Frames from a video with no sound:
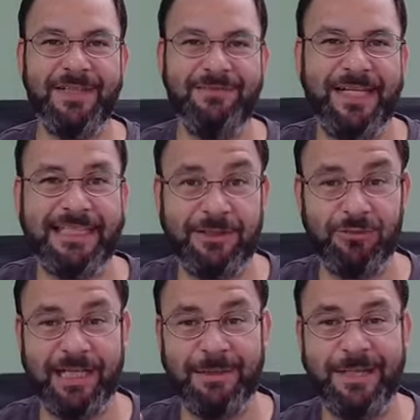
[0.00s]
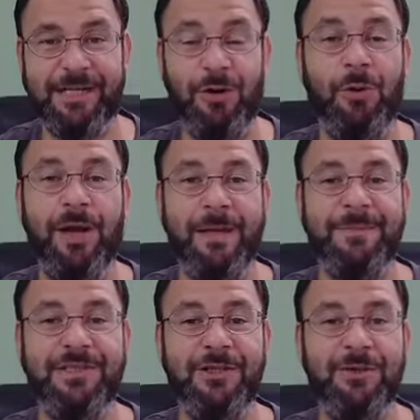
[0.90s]
In fact, that's why I got to make a whole
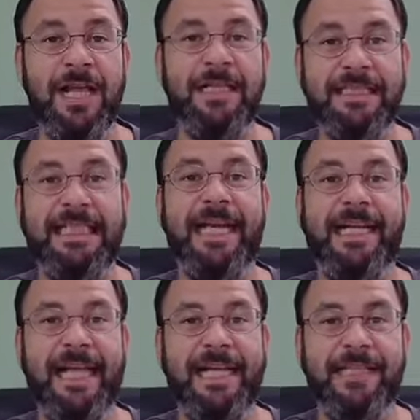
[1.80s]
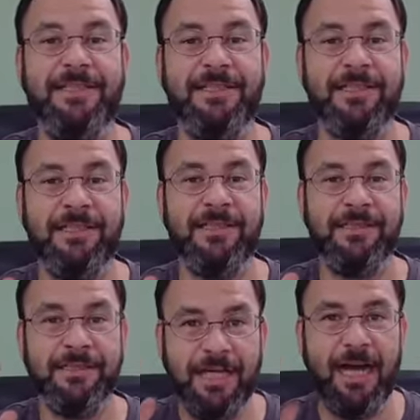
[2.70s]
episode dedicated to
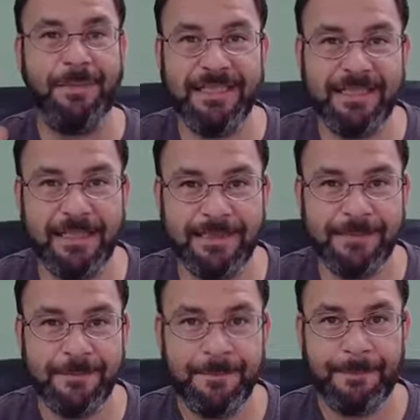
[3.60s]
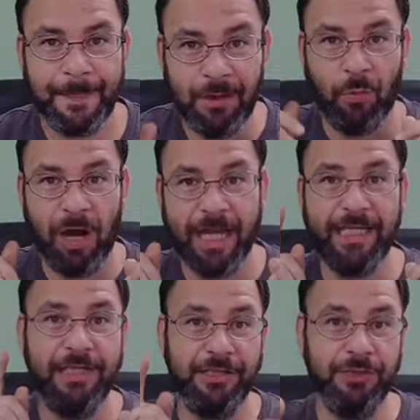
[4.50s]
common sense and why
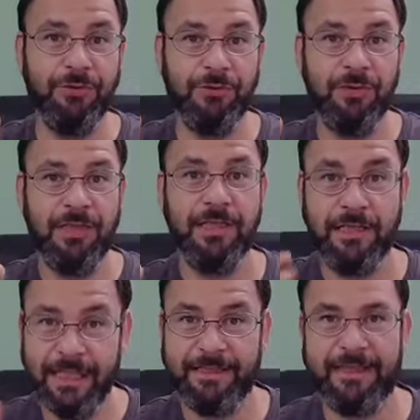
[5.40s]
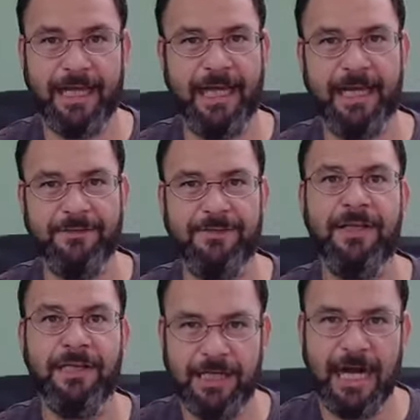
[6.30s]
you need to have
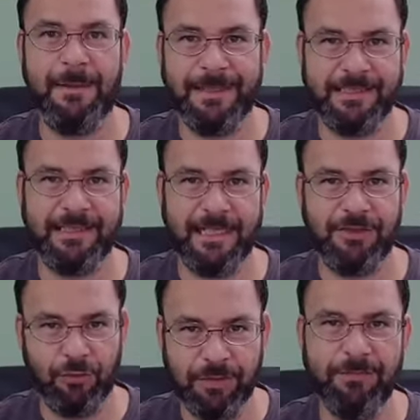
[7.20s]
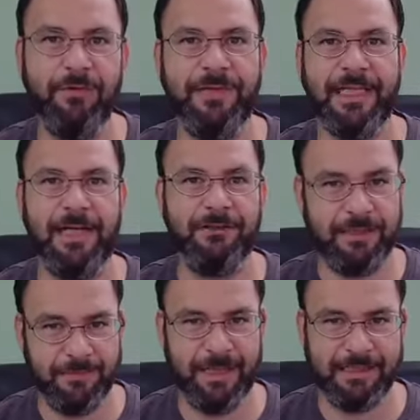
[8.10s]
common sense when moving
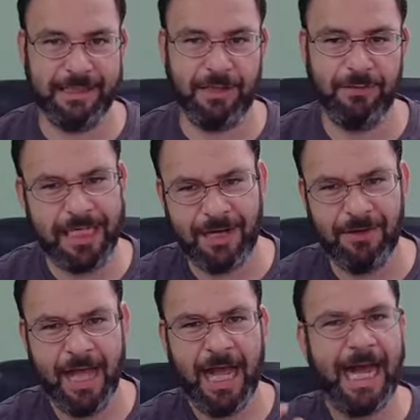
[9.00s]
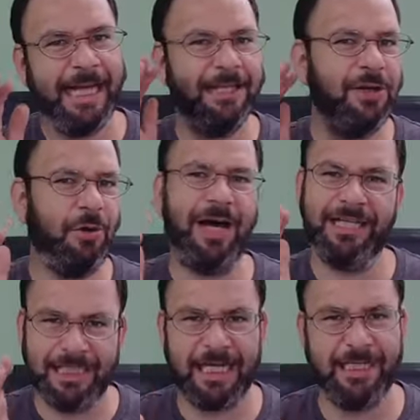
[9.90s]
out to Mexico. Now, I know a
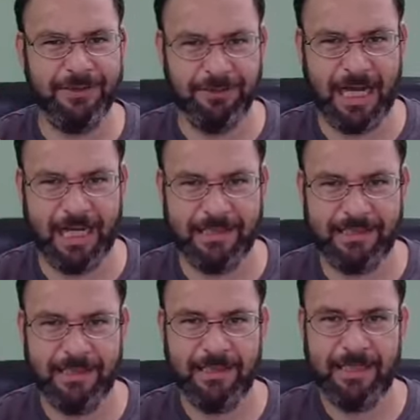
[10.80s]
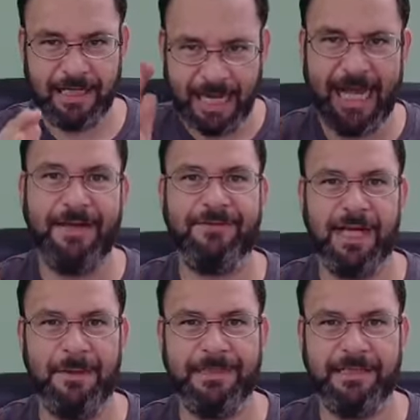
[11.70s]
lot of you guys have
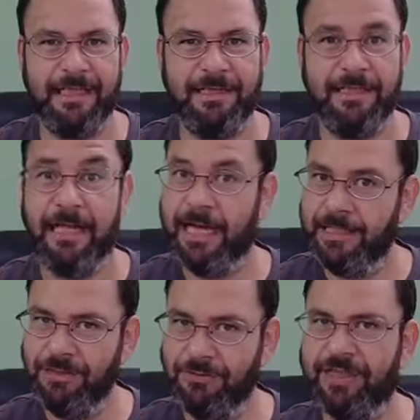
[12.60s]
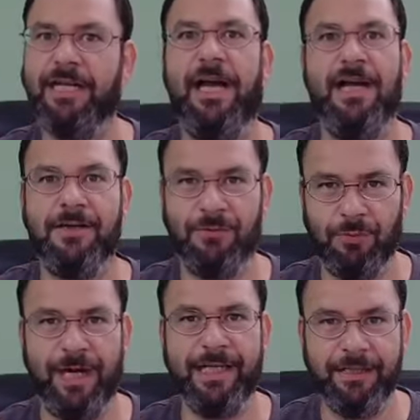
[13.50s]
common sense and use it on a
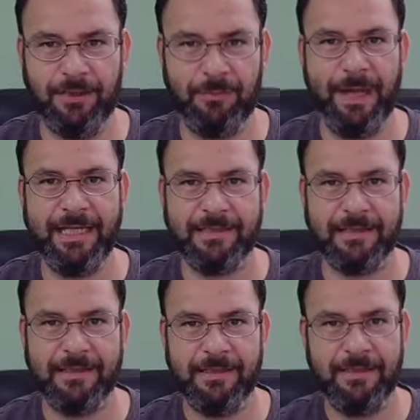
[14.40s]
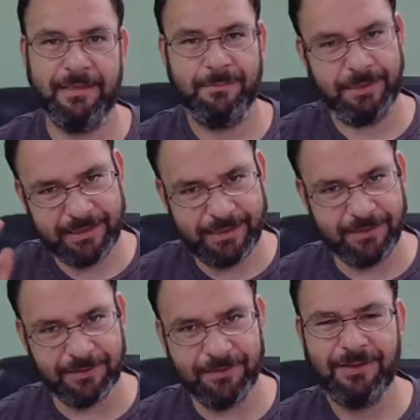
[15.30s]
regular basis. But
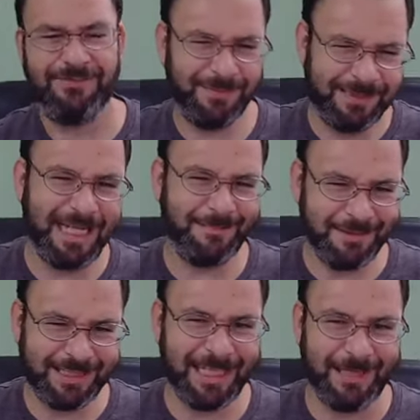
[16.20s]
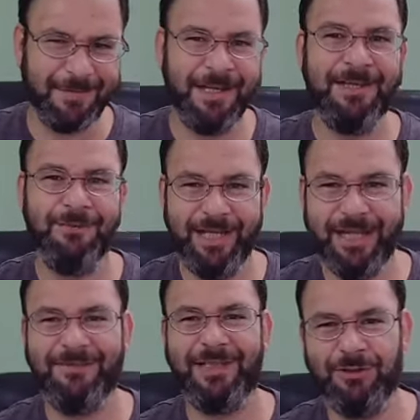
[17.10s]
still, from time to time, we
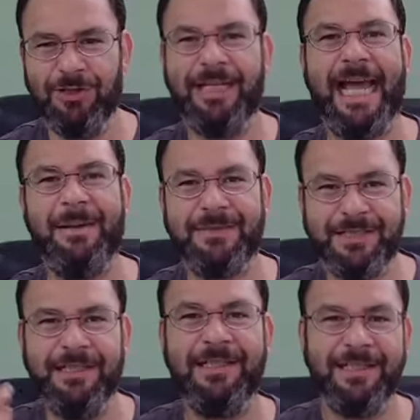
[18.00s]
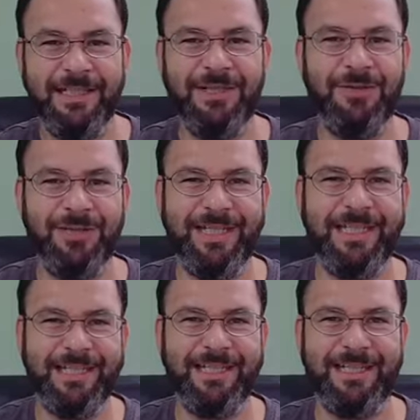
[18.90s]
have a little lapse, you know,
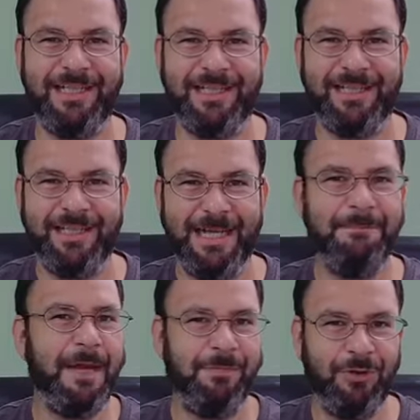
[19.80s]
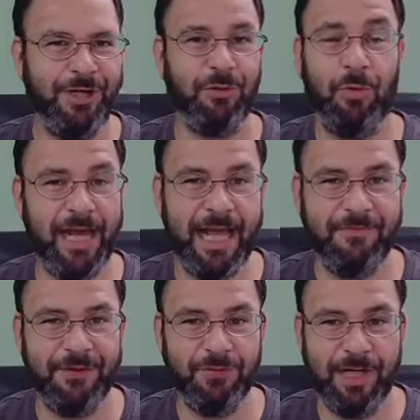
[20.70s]
in memory or what
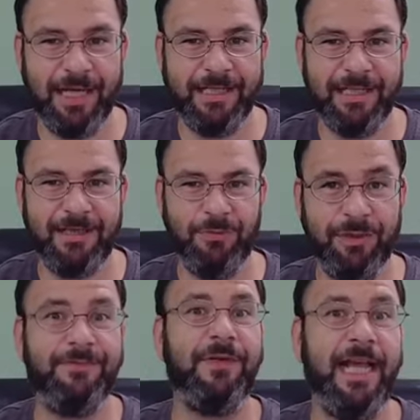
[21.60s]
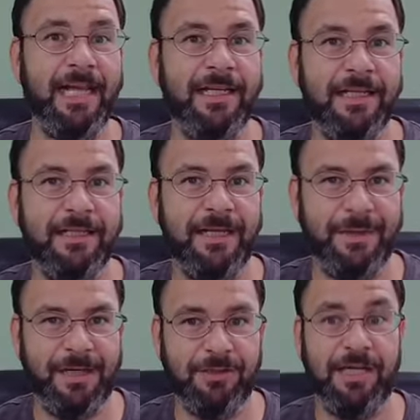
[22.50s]
have you, and we forget
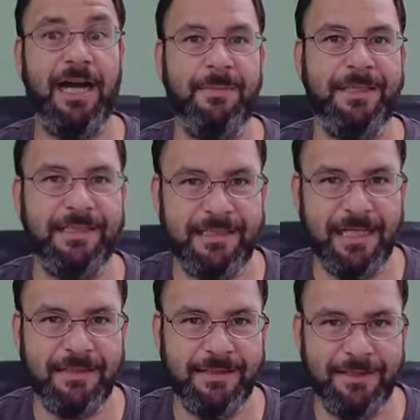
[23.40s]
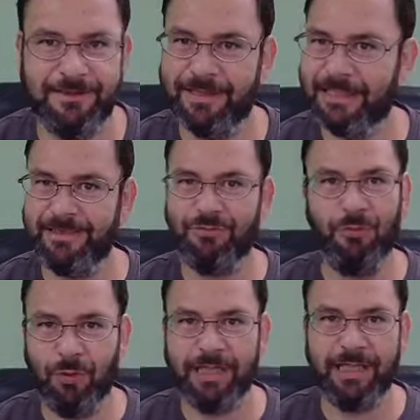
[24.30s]
about common sense. You know, it is
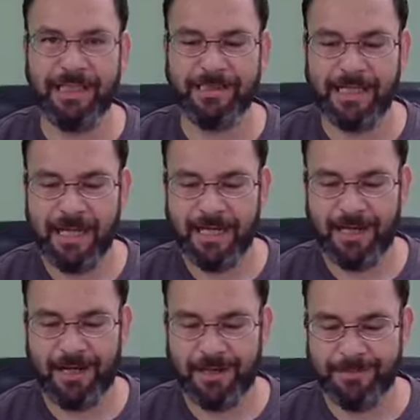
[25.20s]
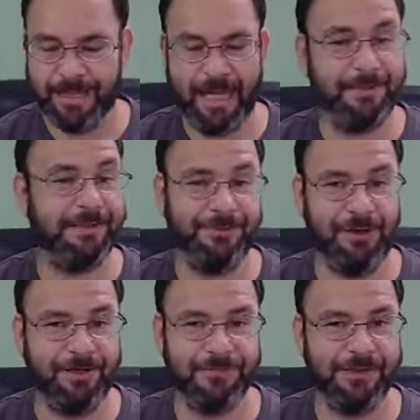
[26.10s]
what it is. It happens to
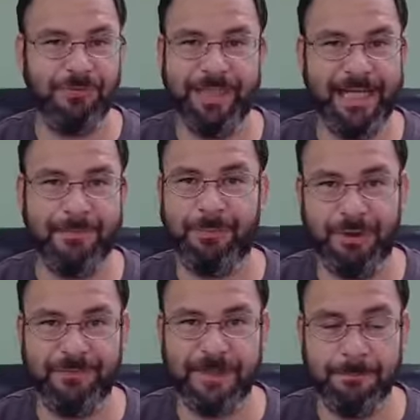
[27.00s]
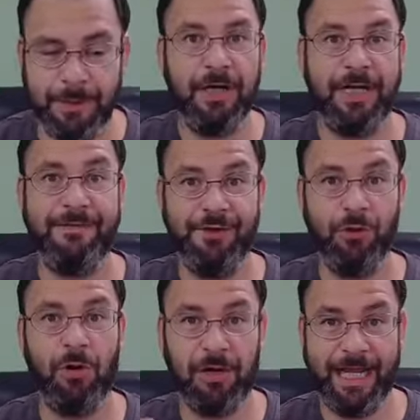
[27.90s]
all of us. We ain't perfect. But if
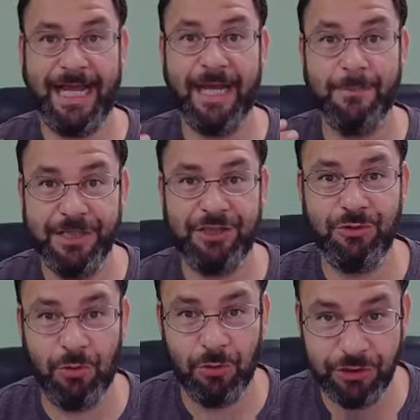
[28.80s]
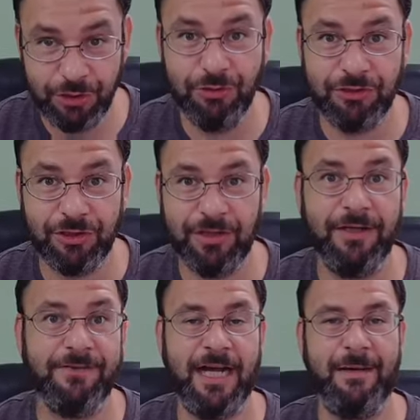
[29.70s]
you are a habitual user
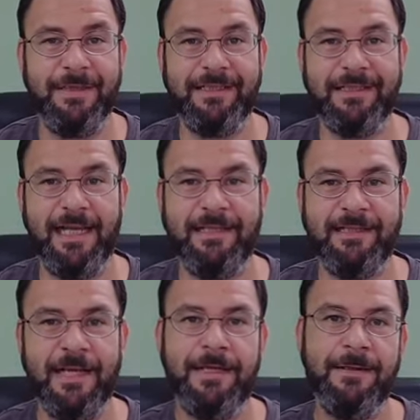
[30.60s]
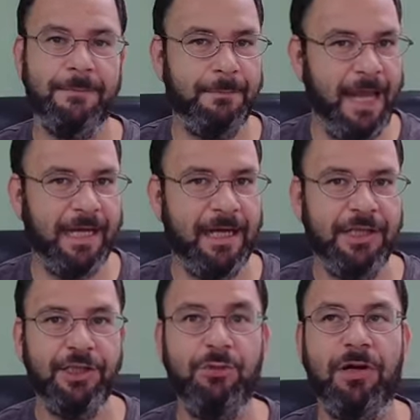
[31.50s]
of common sense, man,
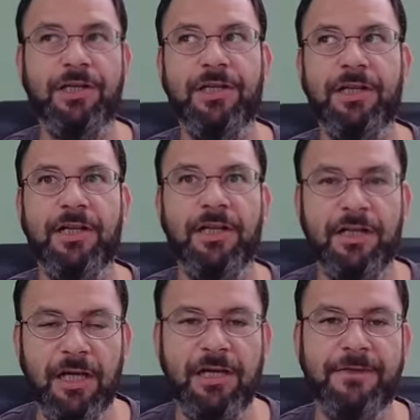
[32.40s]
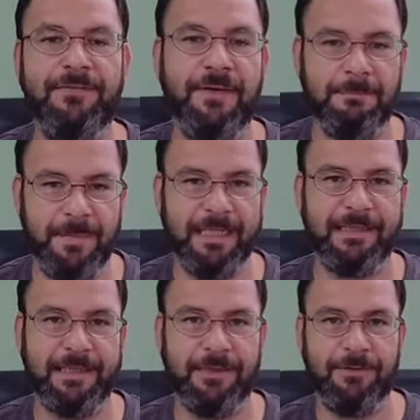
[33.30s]
you are gonna love
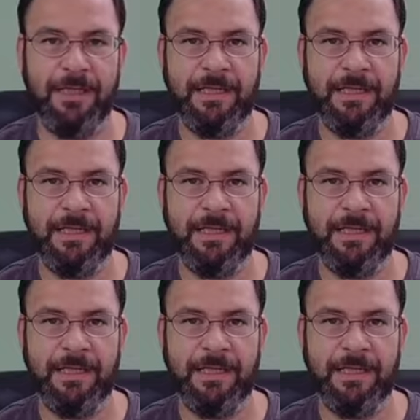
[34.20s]
Mexico.